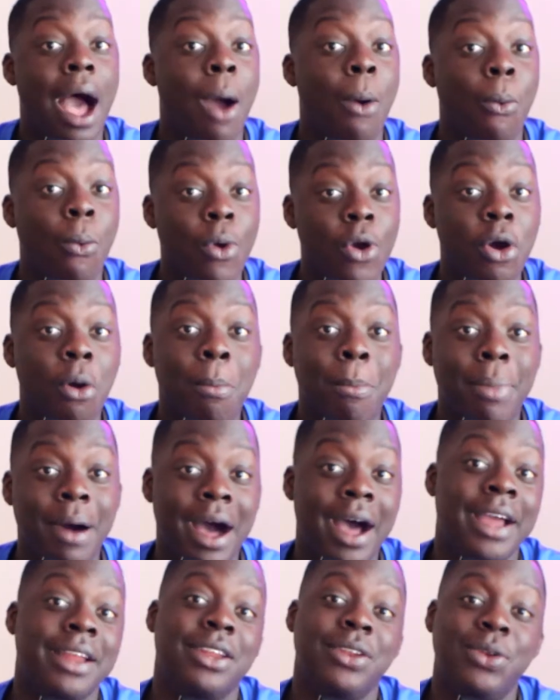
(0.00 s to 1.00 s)
I will
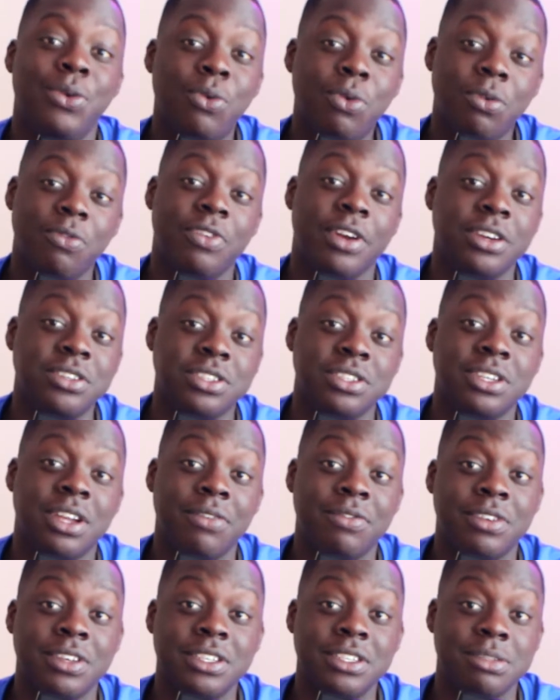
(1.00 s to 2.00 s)
buy the newer version
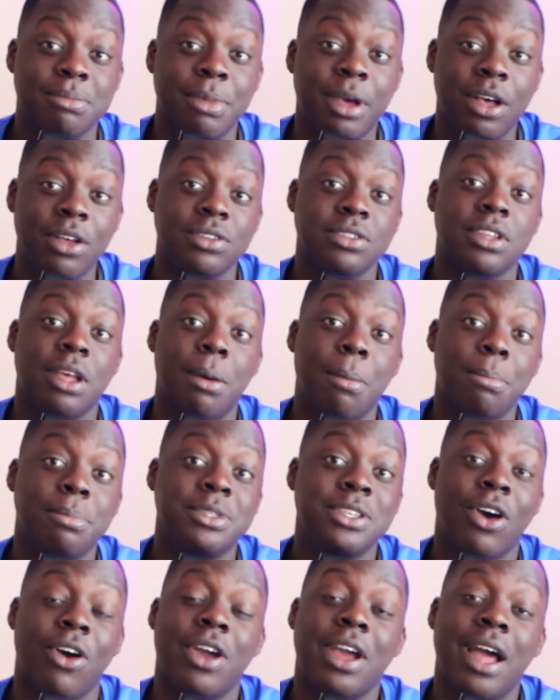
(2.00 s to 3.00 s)
of this mouse. I'm
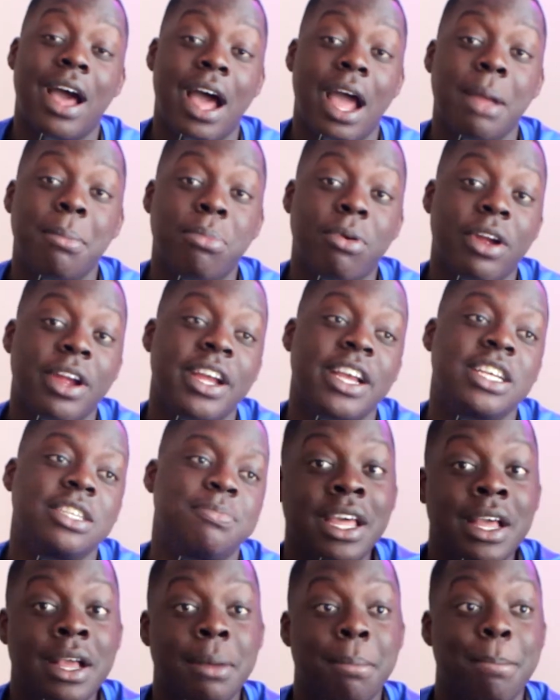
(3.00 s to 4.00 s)
talking high praise,
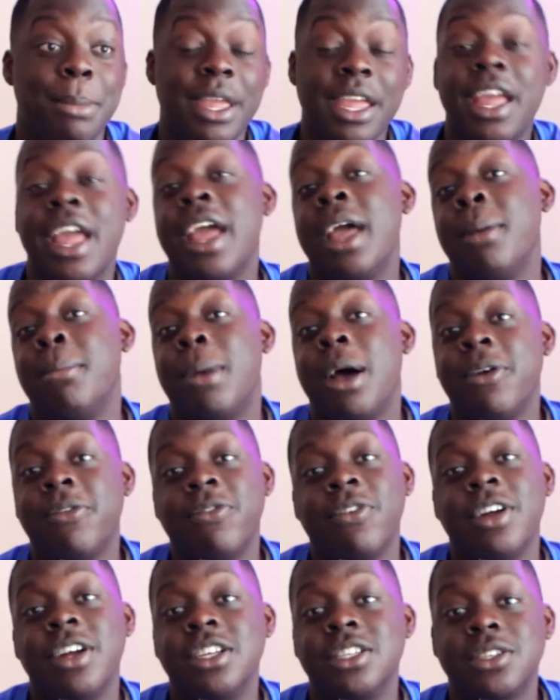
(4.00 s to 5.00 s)
me and my
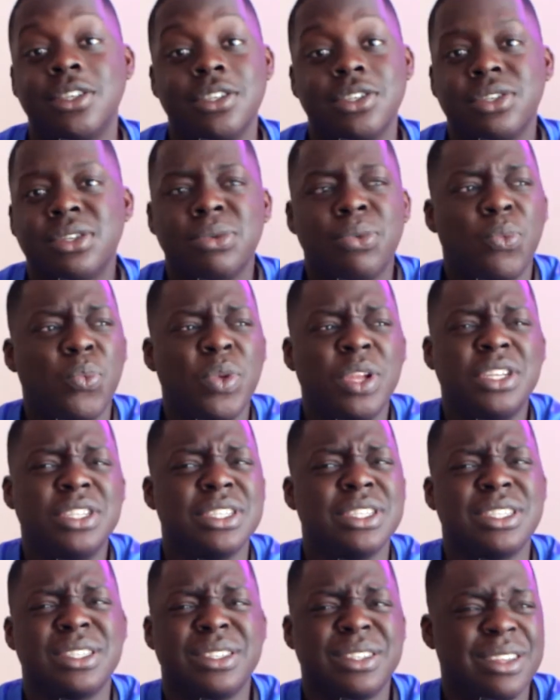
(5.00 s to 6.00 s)
friends, because we
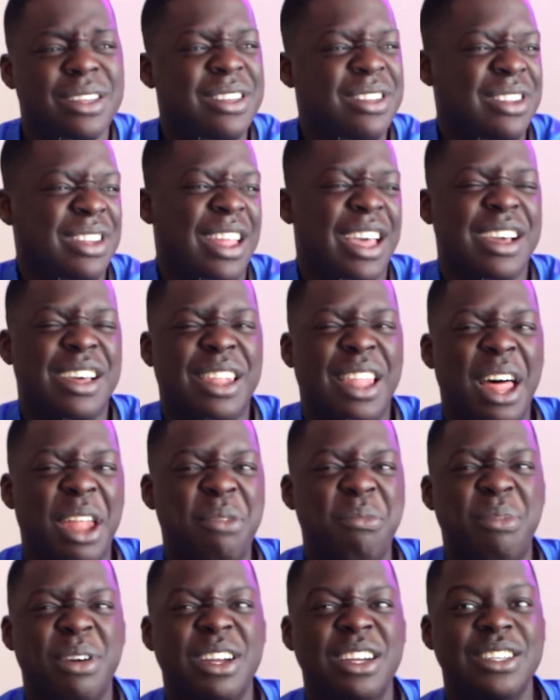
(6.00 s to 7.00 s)
just like a lot
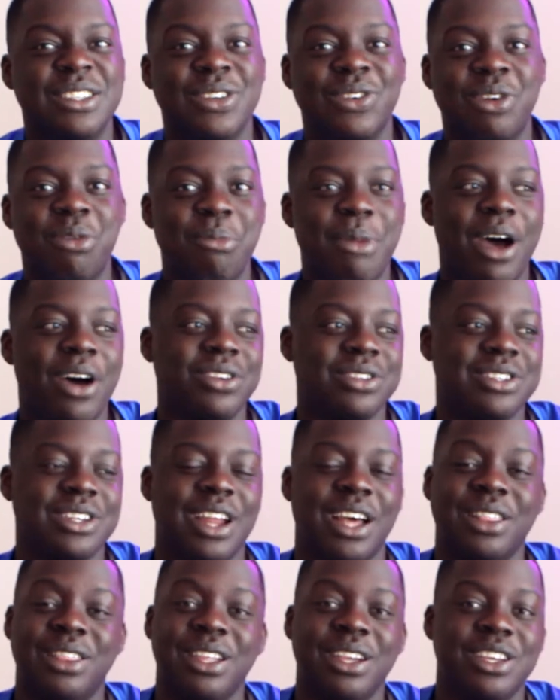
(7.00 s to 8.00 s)
of buttons on the mouse, and
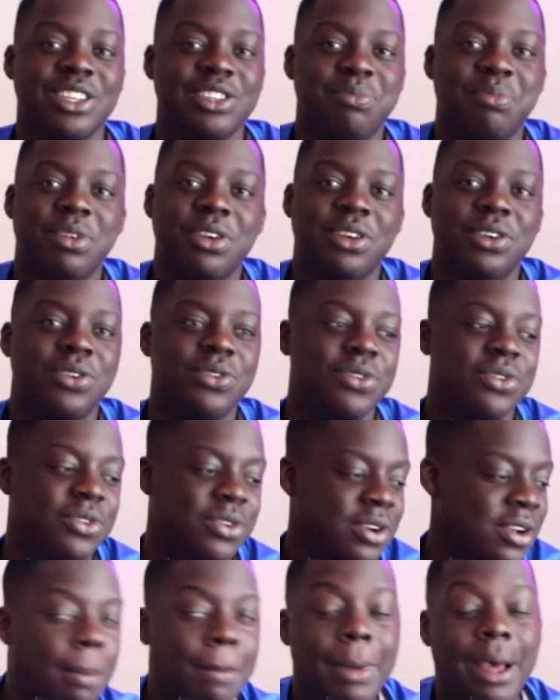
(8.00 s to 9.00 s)
I think it's pretty cool.
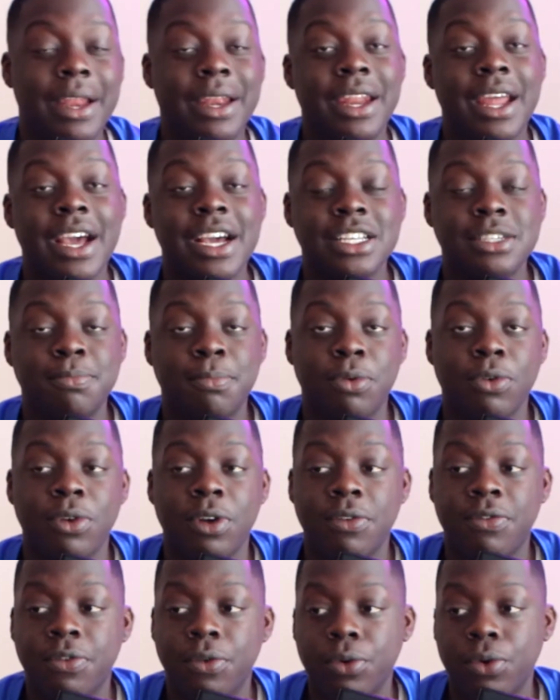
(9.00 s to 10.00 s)
My next
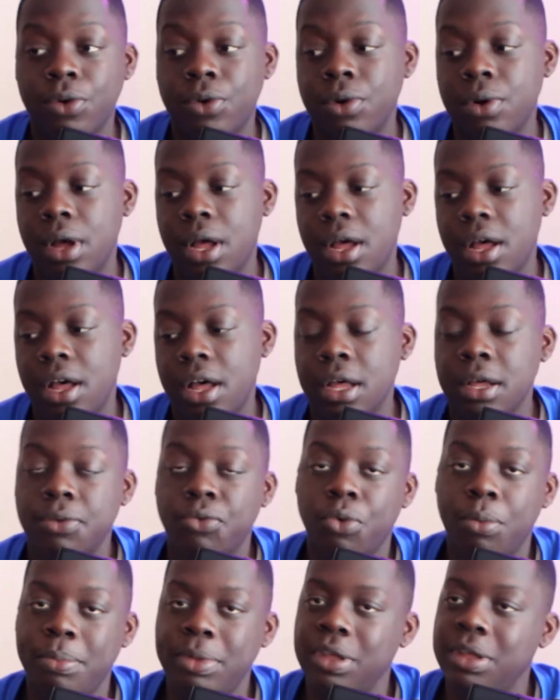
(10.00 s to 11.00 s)
peripheral
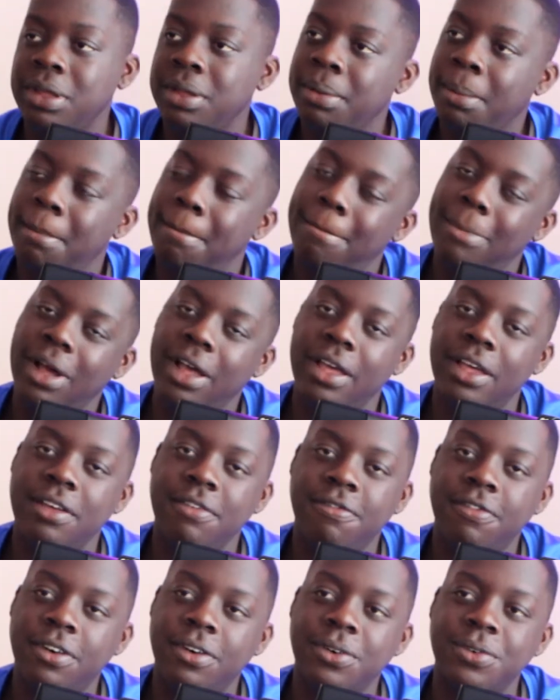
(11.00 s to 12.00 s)
will be my
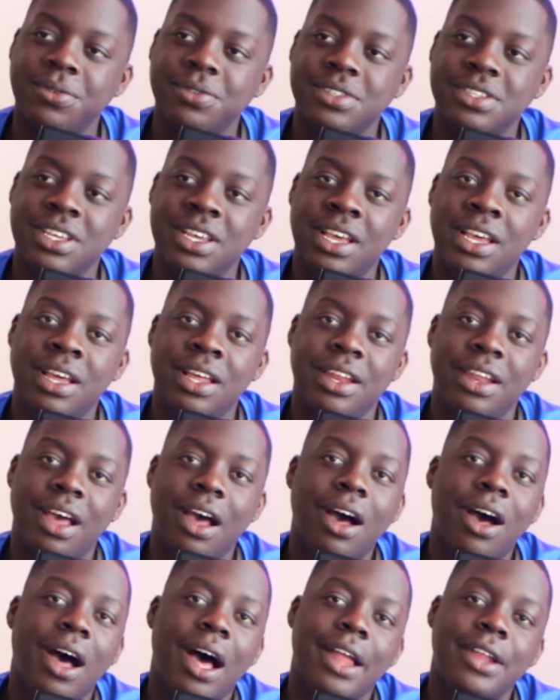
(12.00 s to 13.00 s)
headphones.
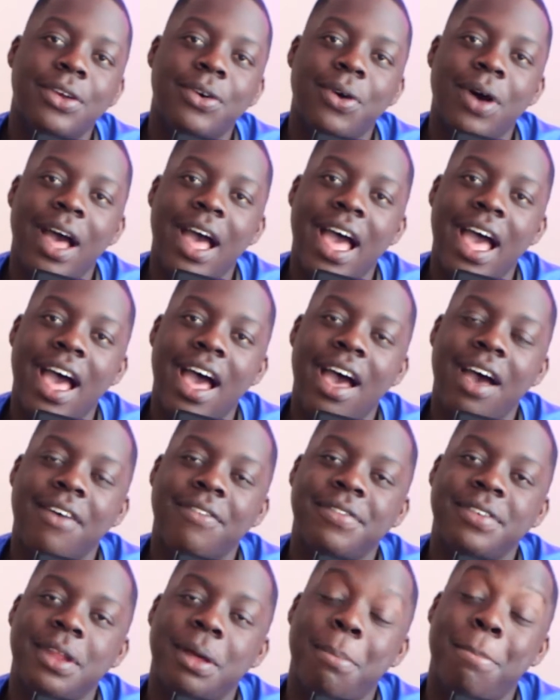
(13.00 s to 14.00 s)
Now, I don't
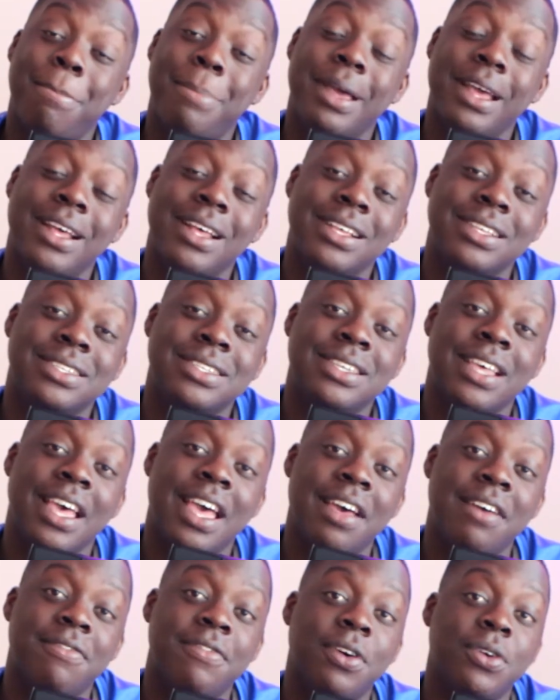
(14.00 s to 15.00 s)
have the best
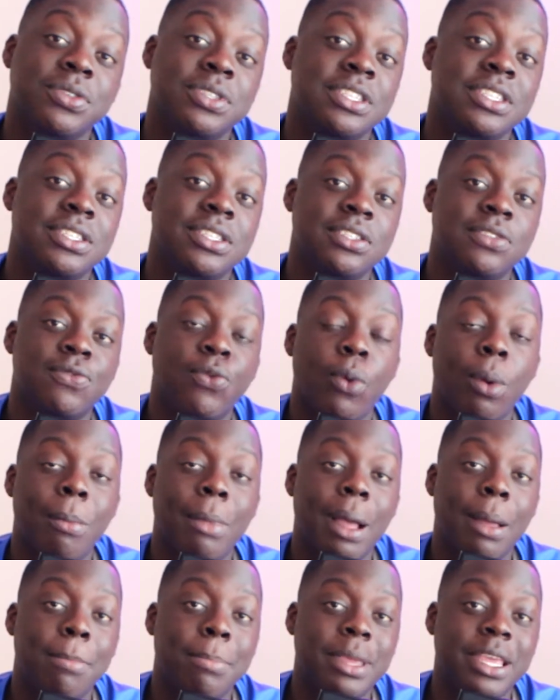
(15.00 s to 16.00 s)
headphones. This is for
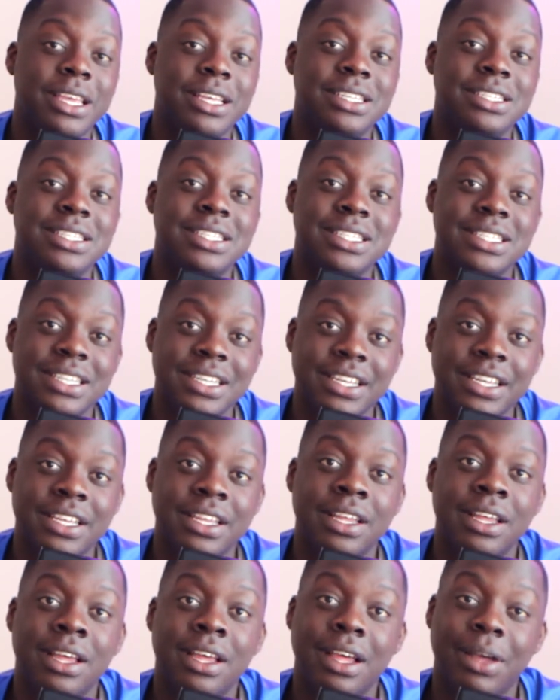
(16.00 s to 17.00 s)
my PC.
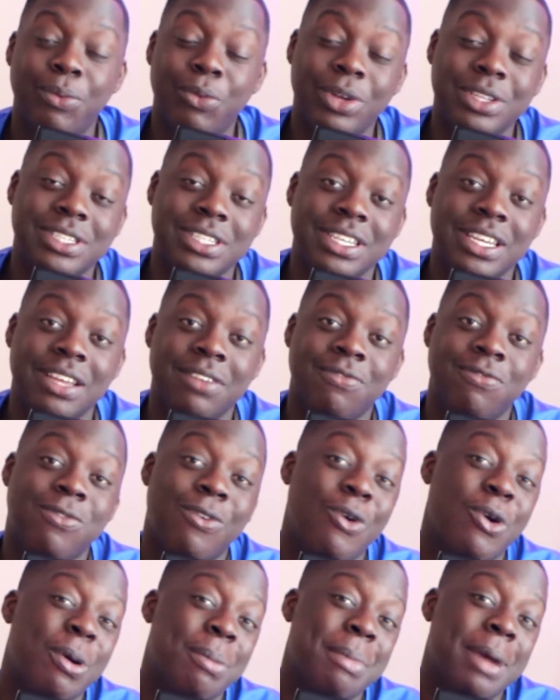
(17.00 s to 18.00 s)
Once again,
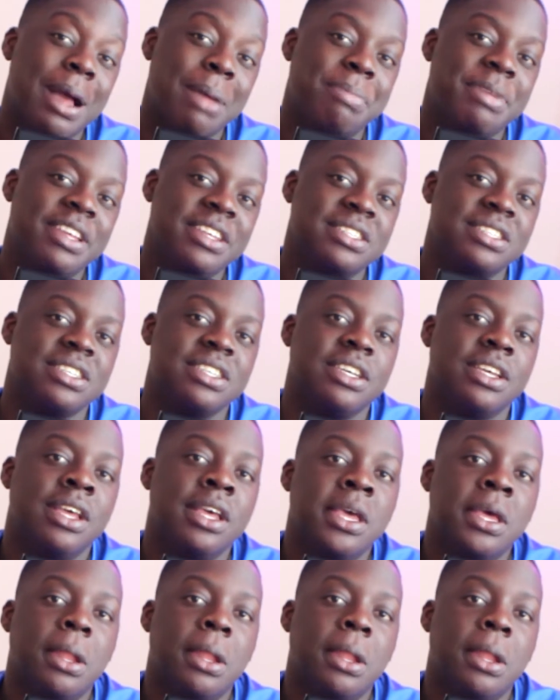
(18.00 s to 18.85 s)
for my PC.